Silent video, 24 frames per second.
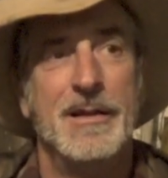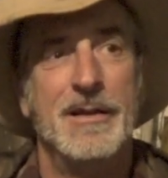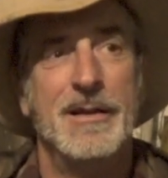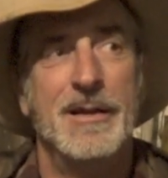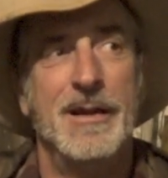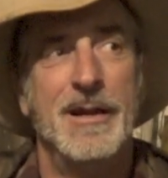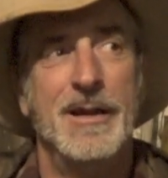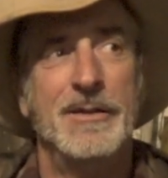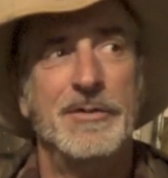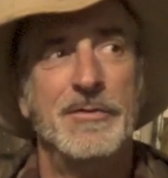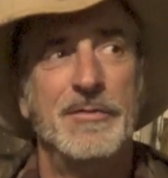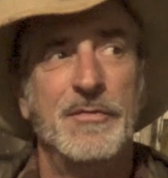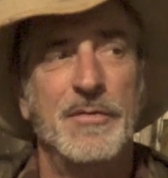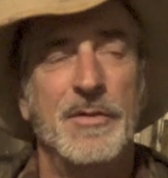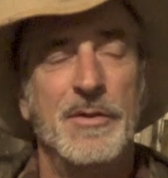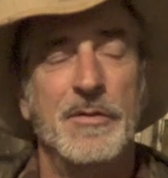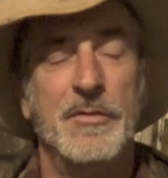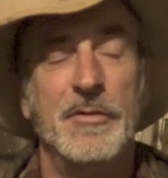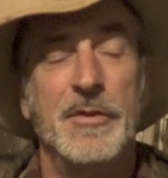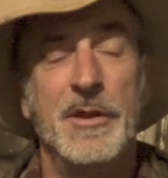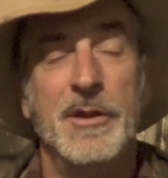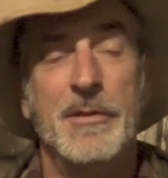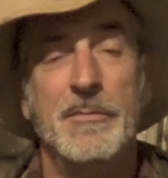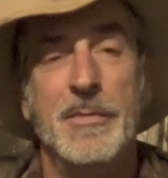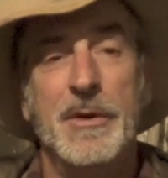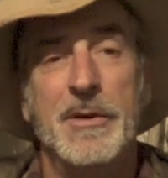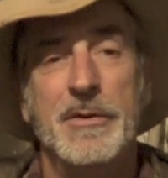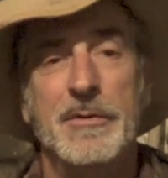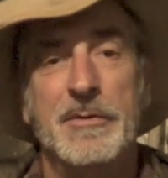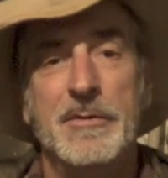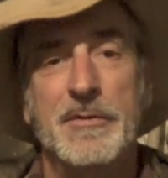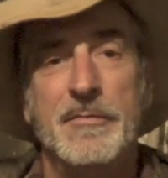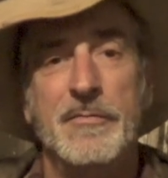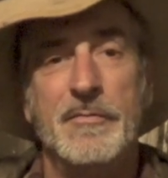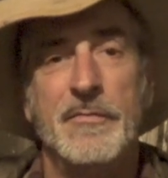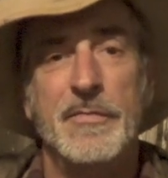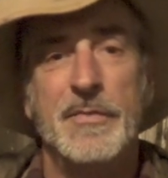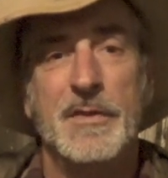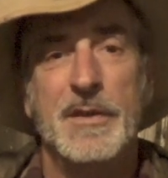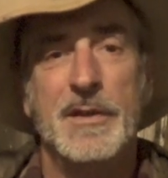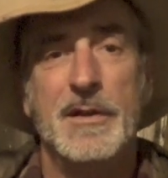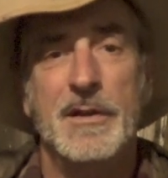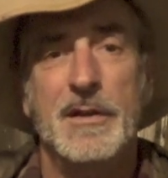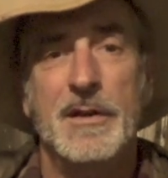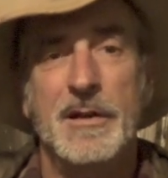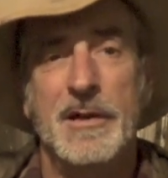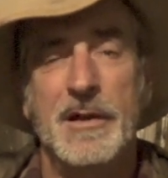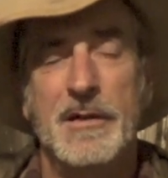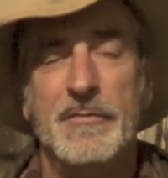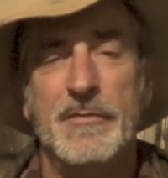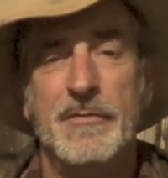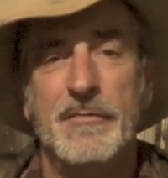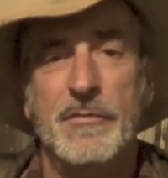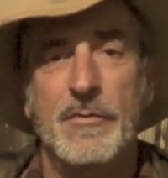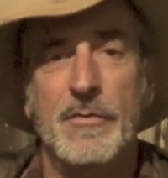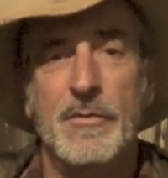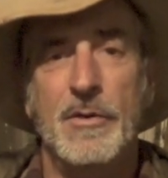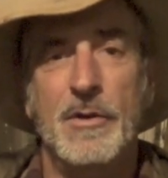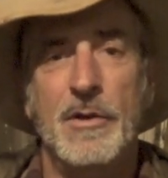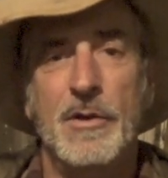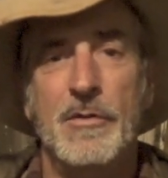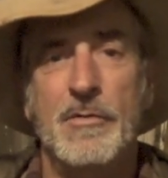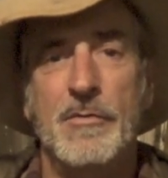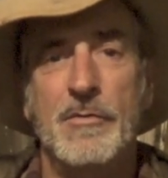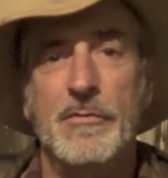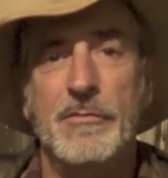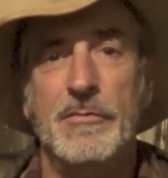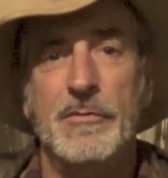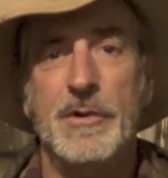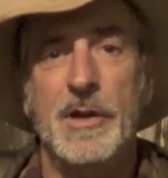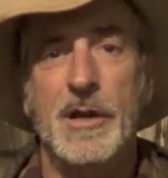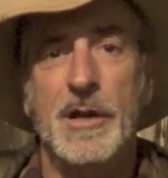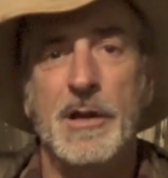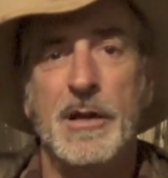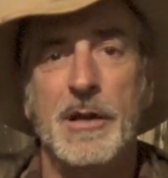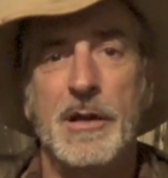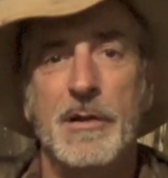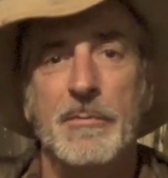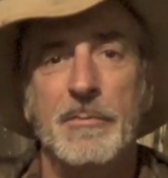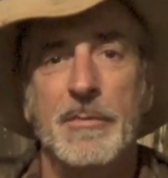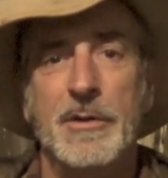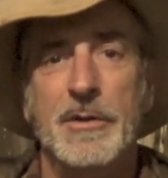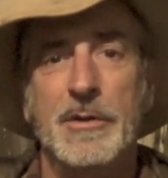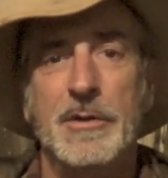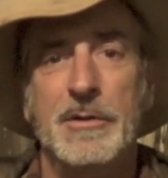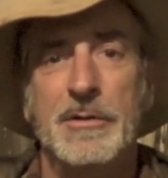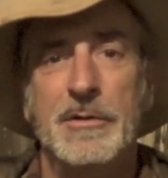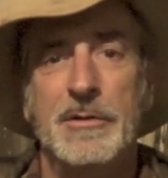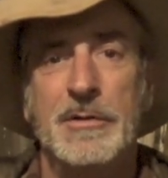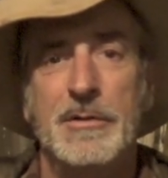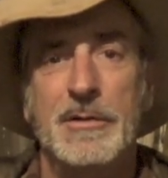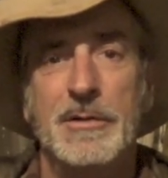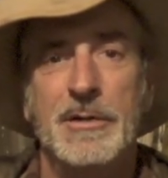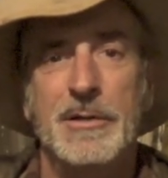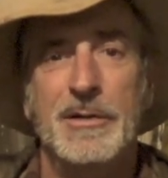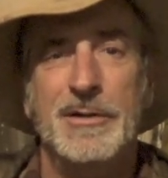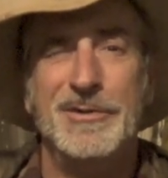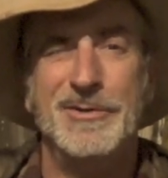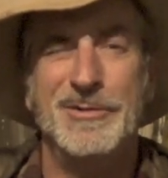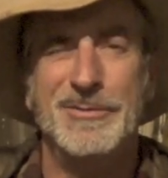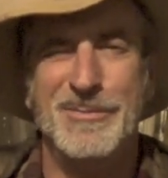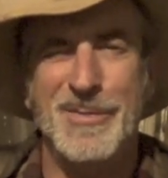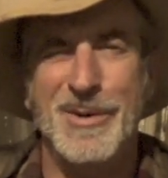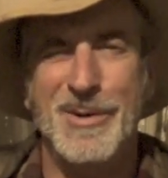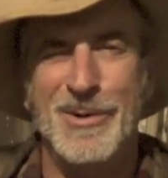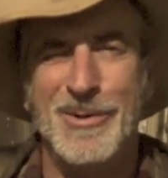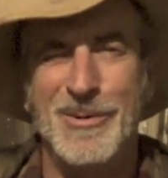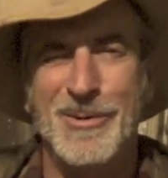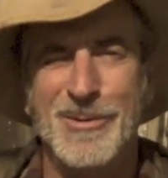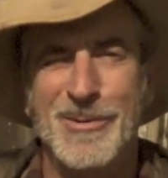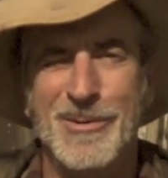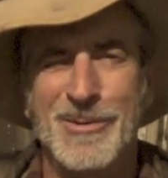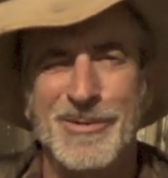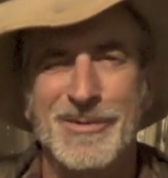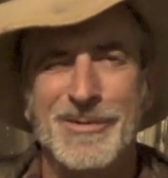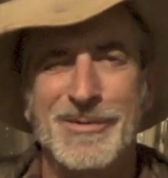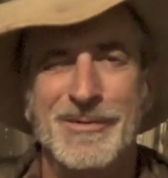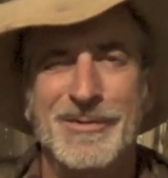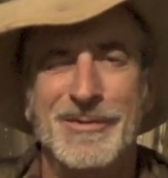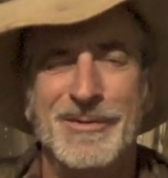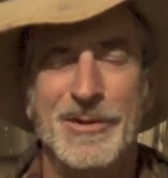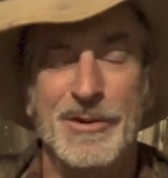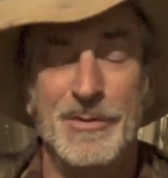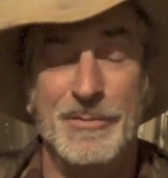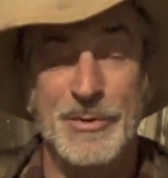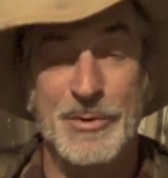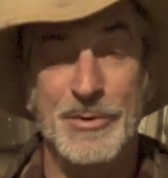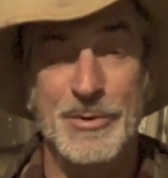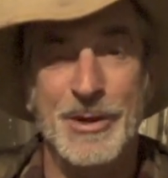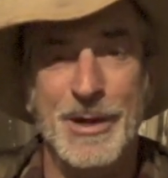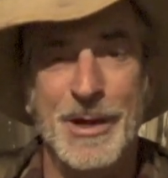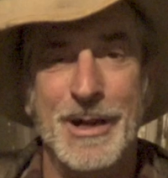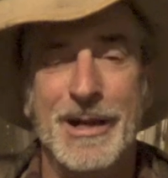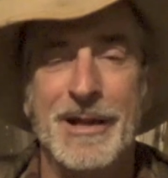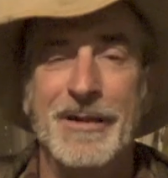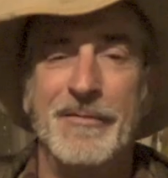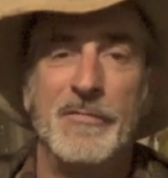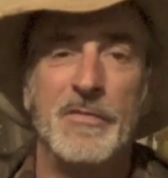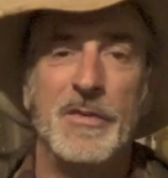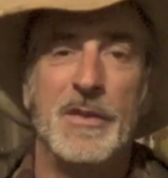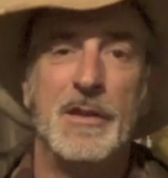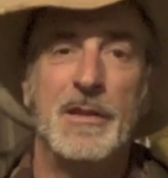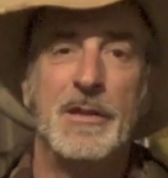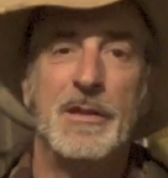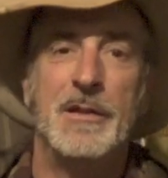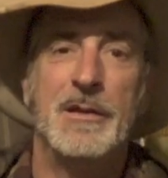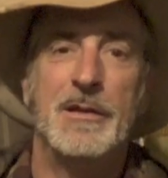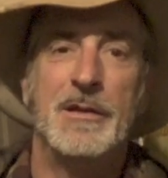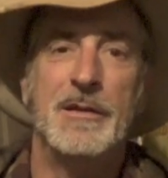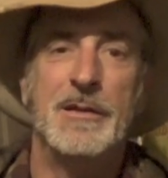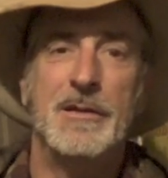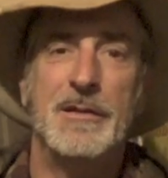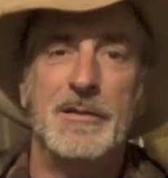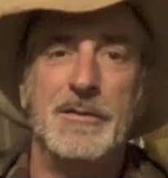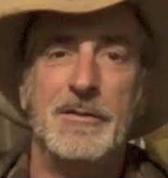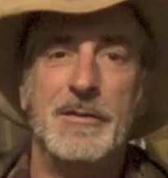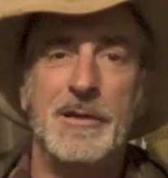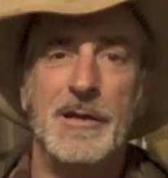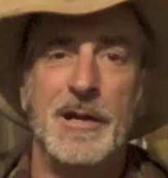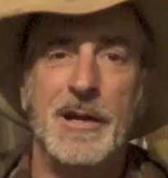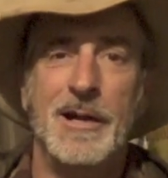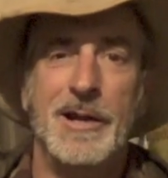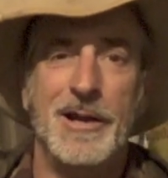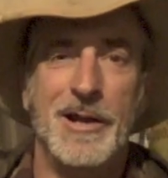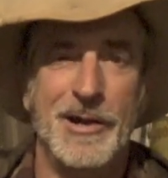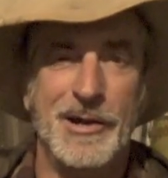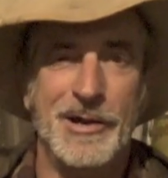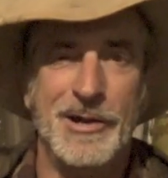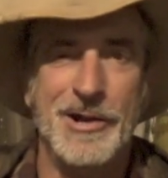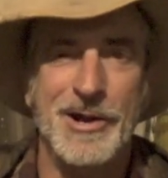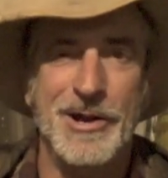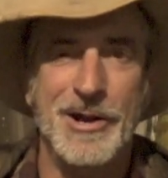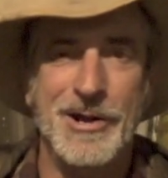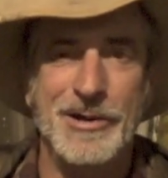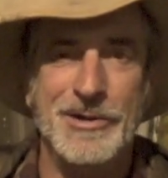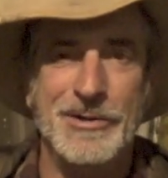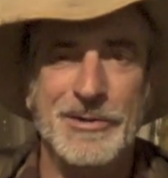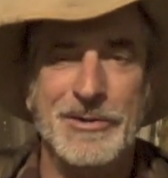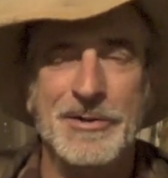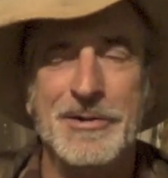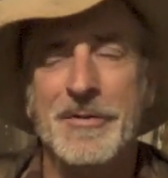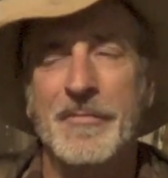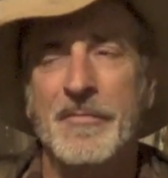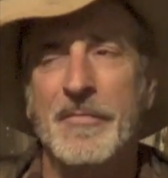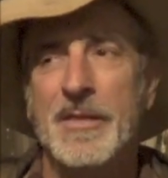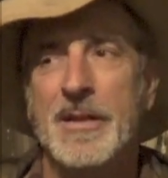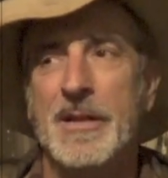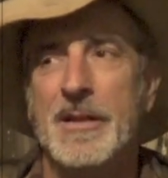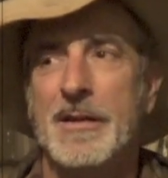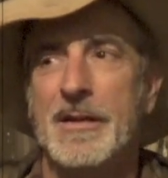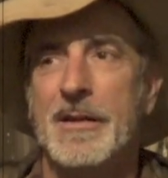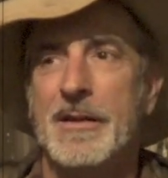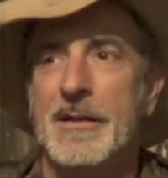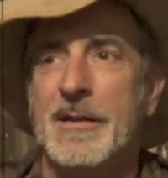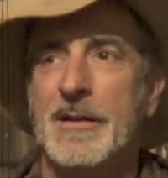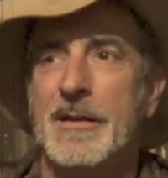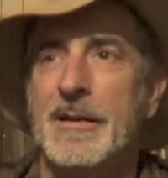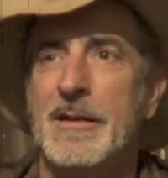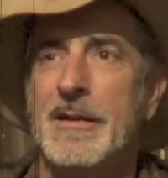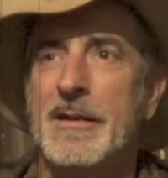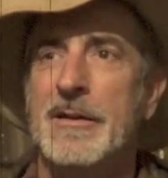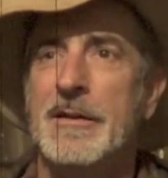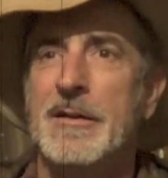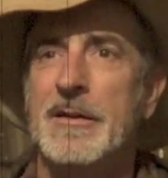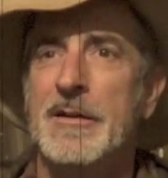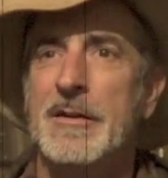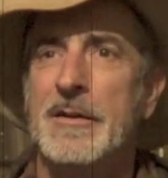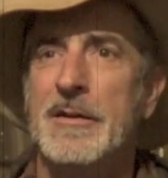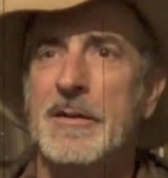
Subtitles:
That's the fun thing about living for a long time in a small community. You got a lot of characters. And